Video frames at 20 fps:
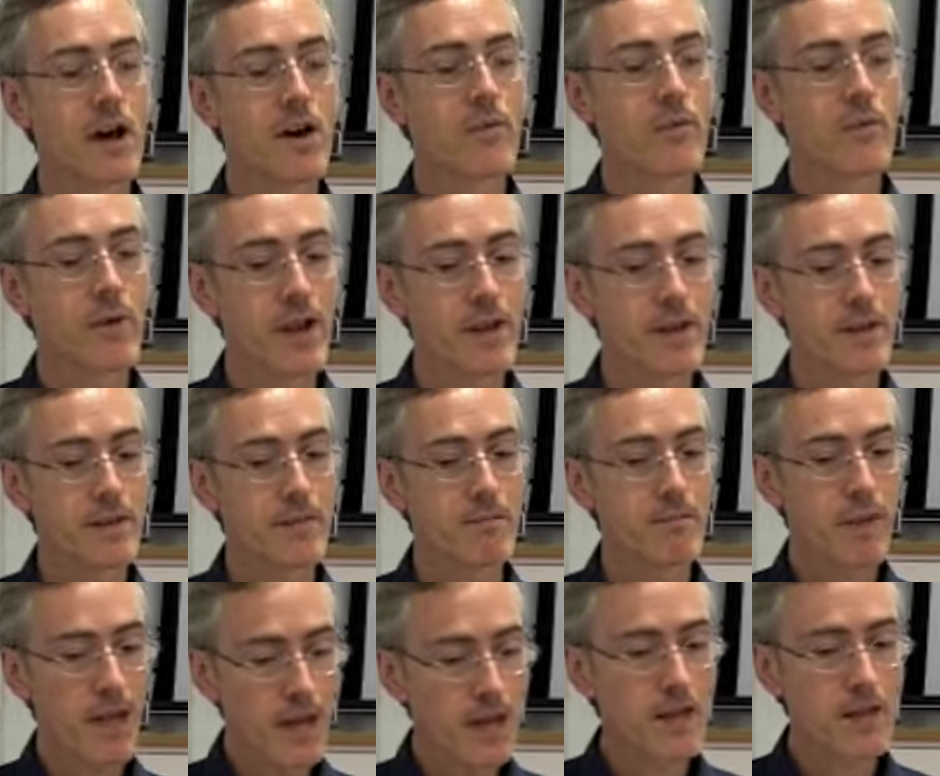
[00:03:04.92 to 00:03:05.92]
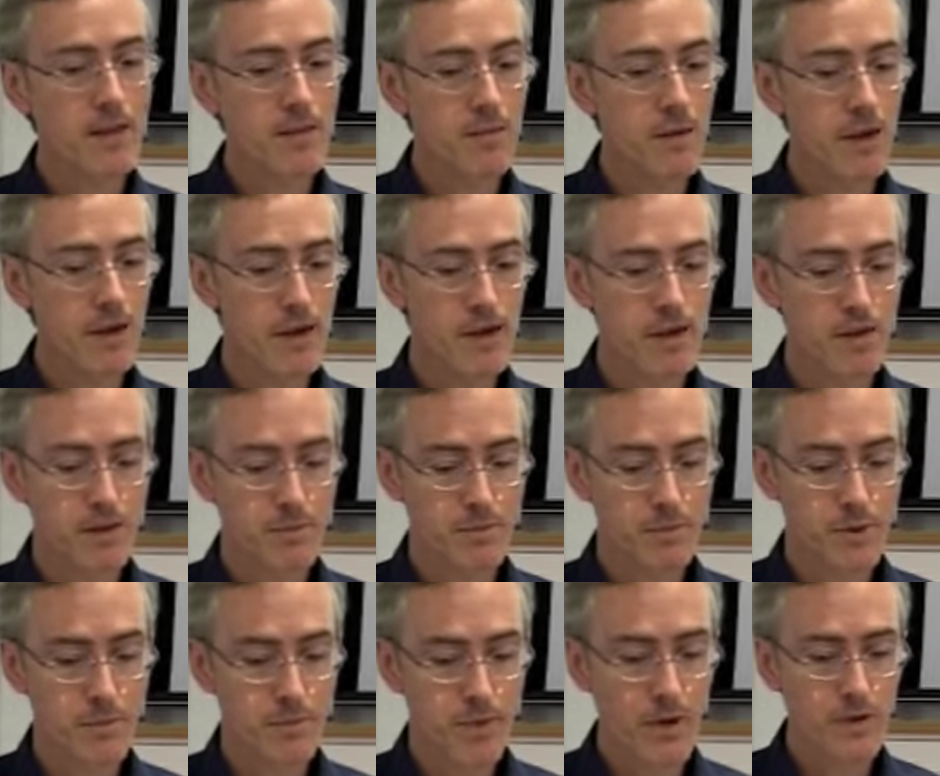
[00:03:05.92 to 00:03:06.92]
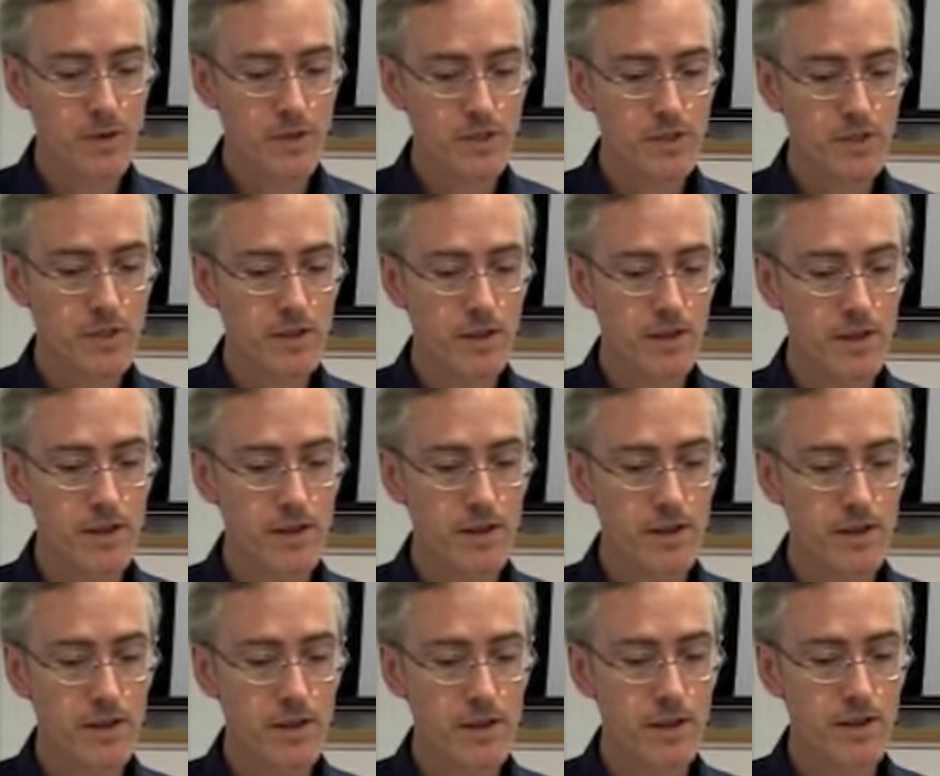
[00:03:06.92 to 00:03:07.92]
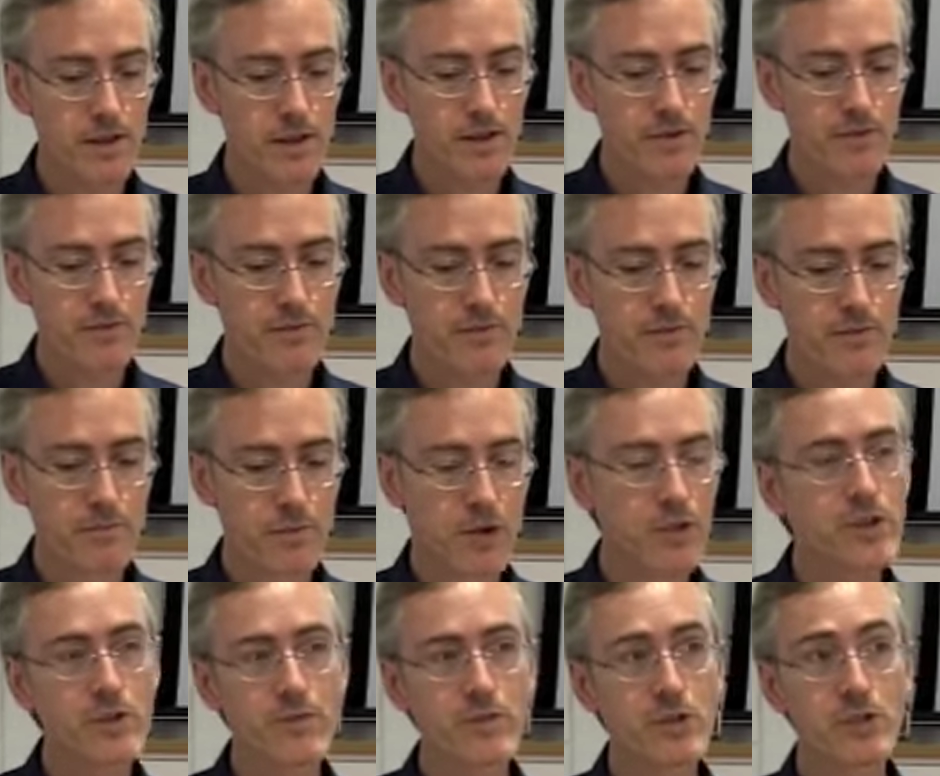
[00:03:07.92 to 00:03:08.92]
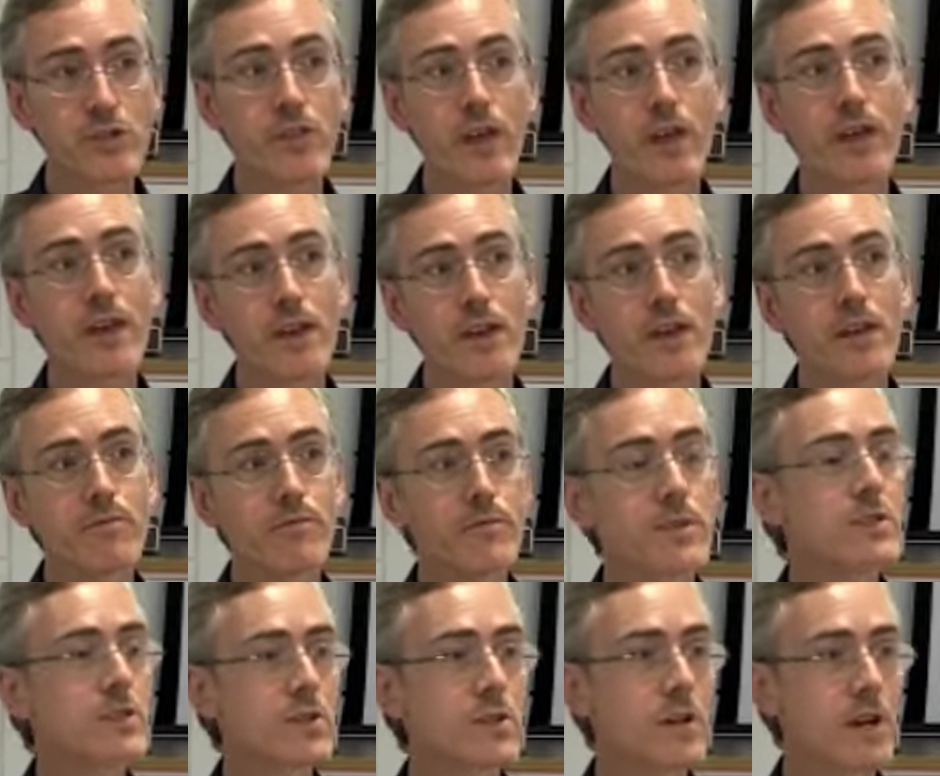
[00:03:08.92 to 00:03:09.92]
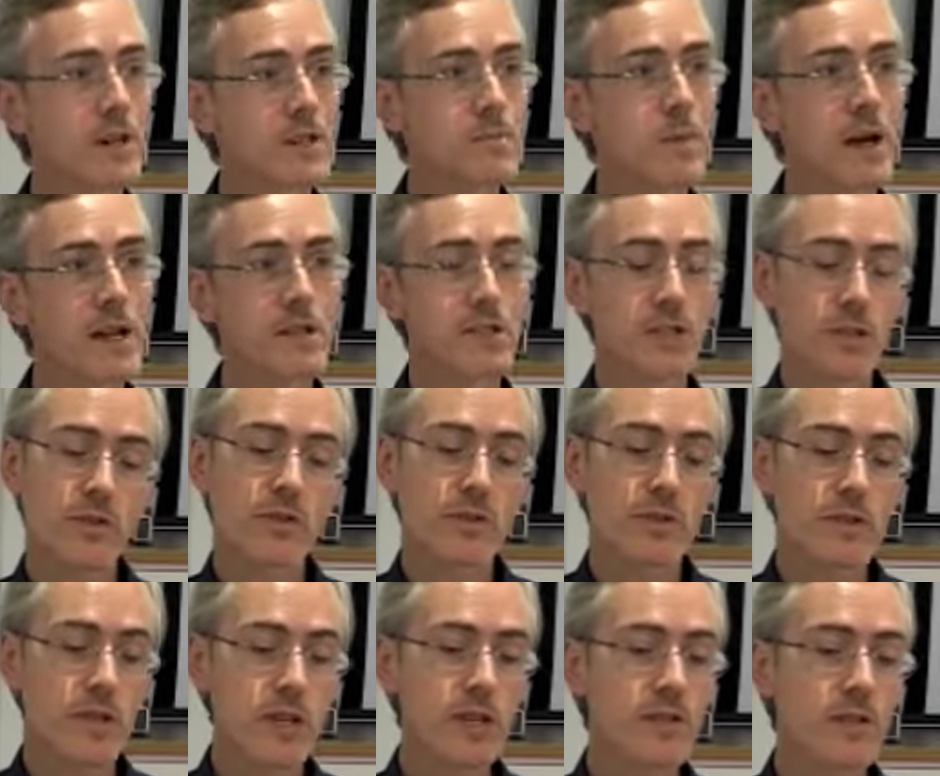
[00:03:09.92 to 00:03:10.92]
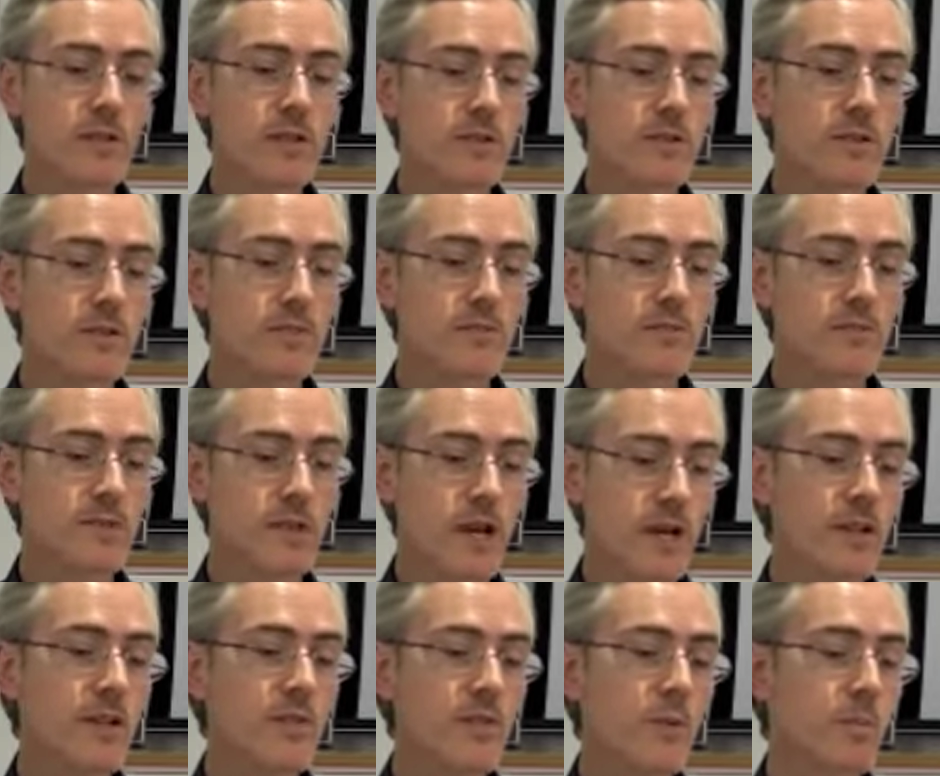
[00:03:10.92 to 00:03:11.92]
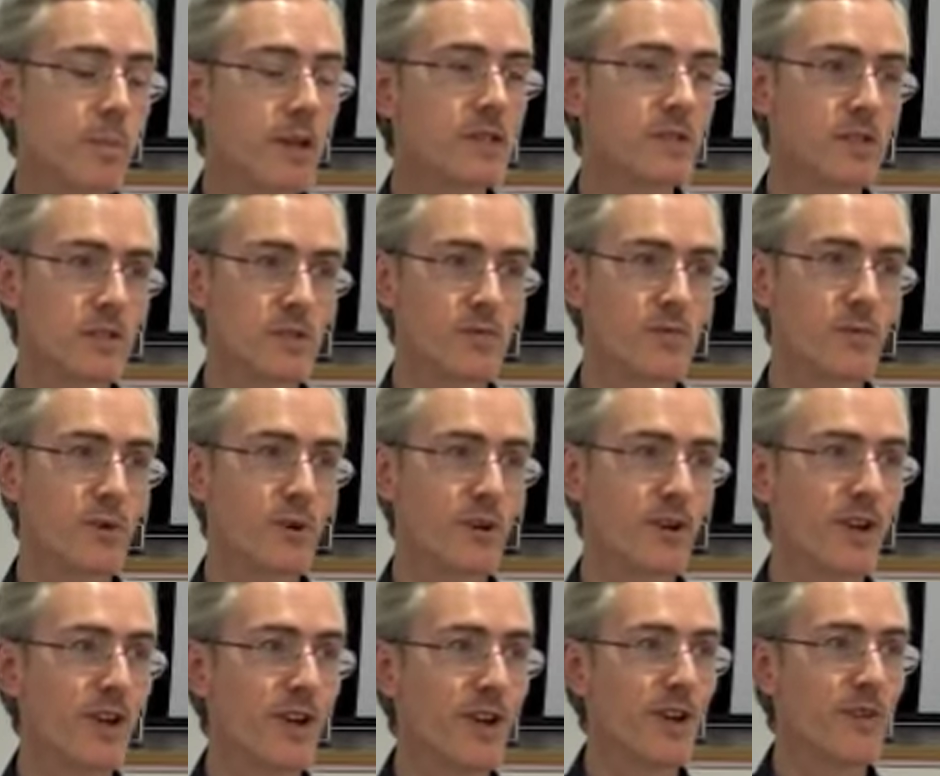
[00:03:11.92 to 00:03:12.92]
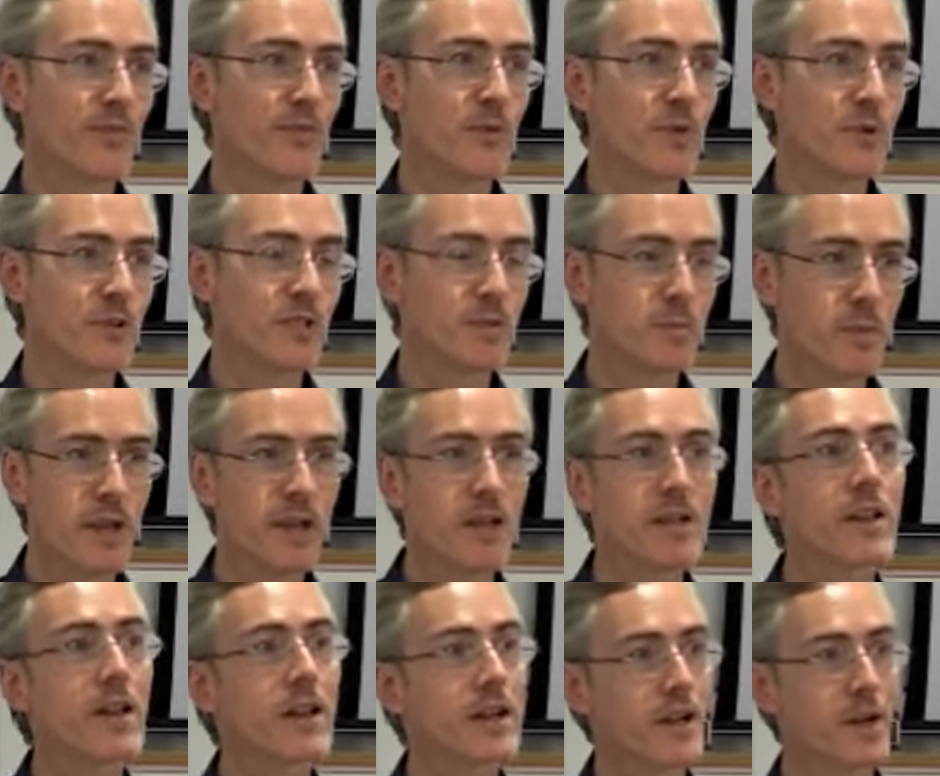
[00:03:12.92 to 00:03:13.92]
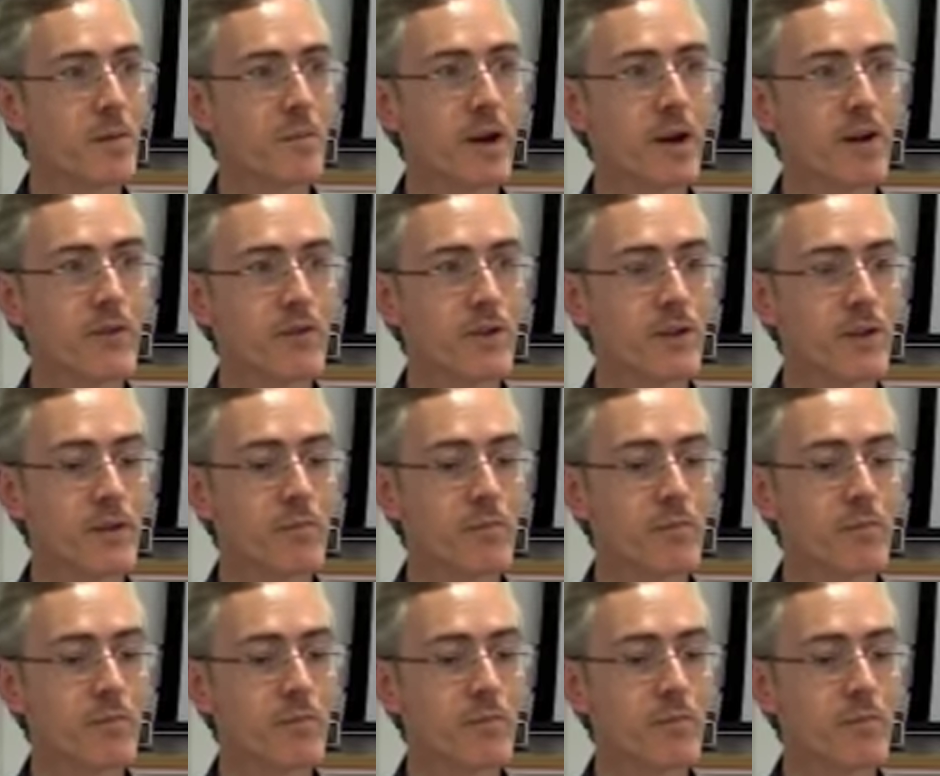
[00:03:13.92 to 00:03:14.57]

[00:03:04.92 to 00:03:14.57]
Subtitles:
Right. Many proponents of multiverse thinking in physical cosmology, there's scientific basis for speculating about